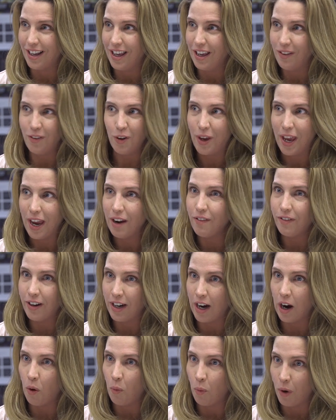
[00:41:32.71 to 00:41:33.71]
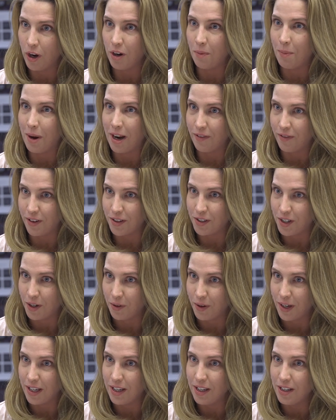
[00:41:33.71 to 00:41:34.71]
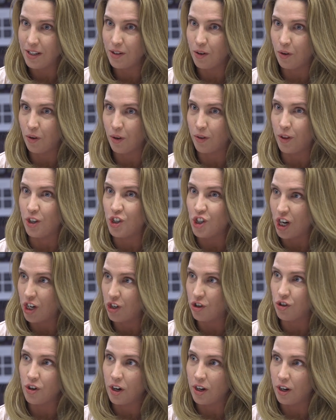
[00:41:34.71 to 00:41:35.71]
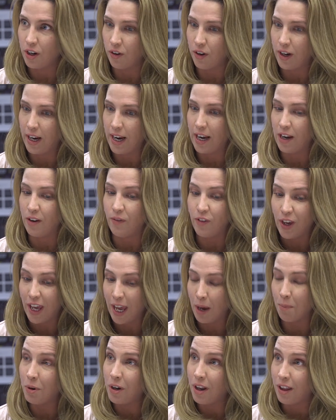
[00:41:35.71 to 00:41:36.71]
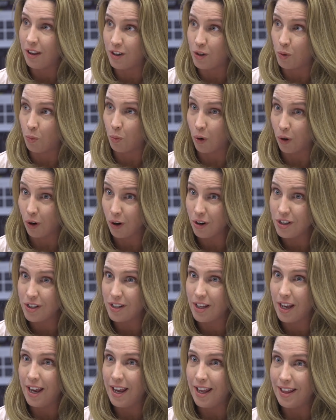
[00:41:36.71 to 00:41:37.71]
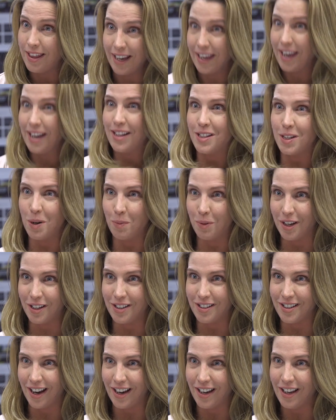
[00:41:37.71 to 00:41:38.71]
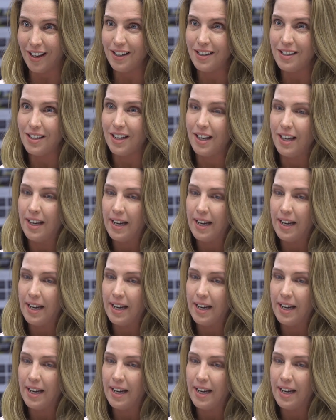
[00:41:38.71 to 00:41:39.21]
If you can't figure out what your manifesto is or the change you're trying to create, and if you can't put it into words that get someone excited,